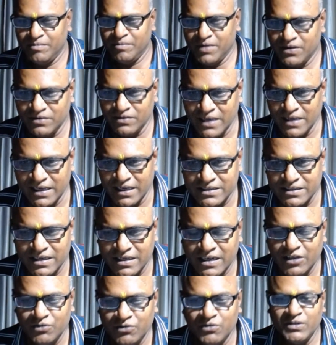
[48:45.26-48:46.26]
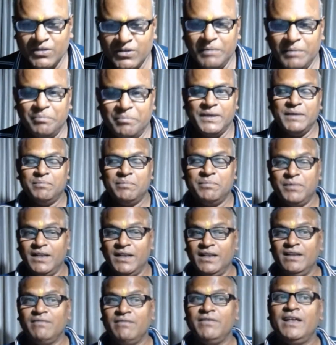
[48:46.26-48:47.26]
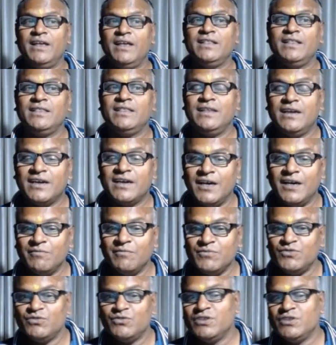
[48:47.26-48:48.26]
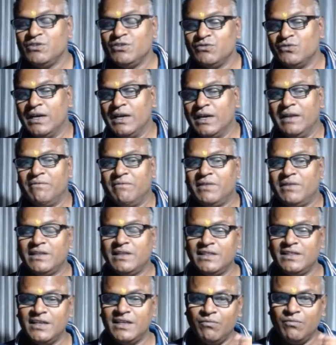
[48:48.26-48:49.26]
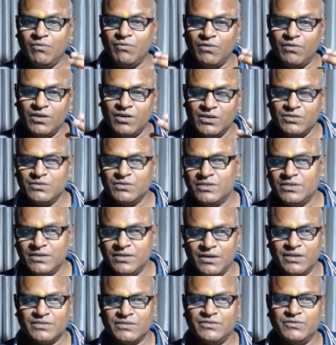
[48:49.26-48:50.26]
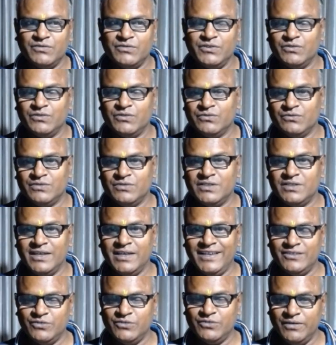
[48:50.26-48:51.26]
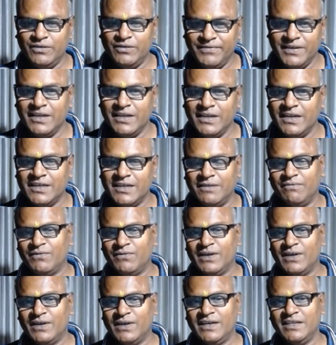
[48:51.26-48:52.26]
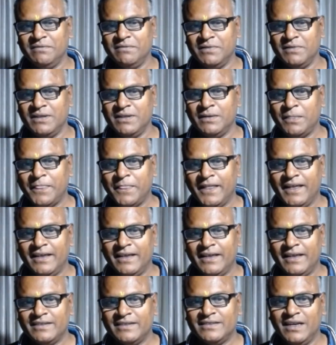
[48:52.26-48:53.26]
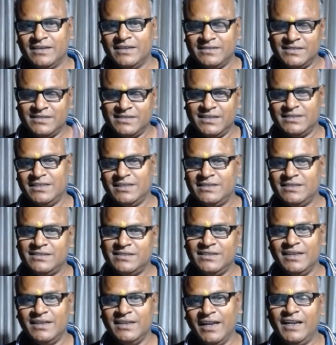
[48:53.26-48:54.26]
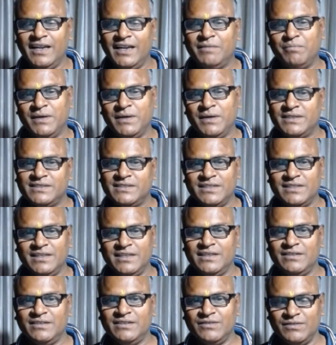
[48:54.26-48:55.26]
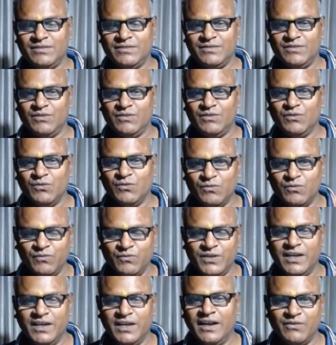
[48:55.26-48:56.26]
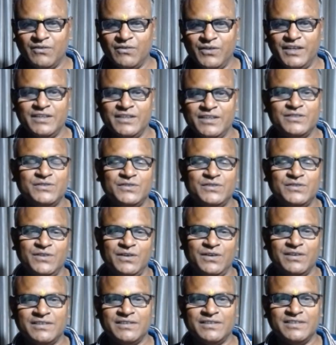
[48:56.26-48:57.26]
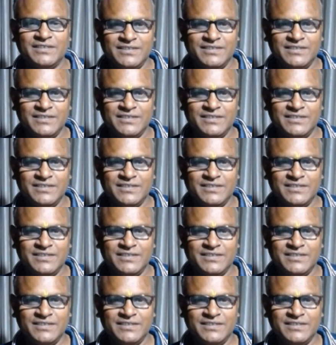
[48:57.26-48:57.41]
Because actually, the people, when they come to you and when they want to talk to you, they should feel comfortable that this is the right person whom we are going to talk.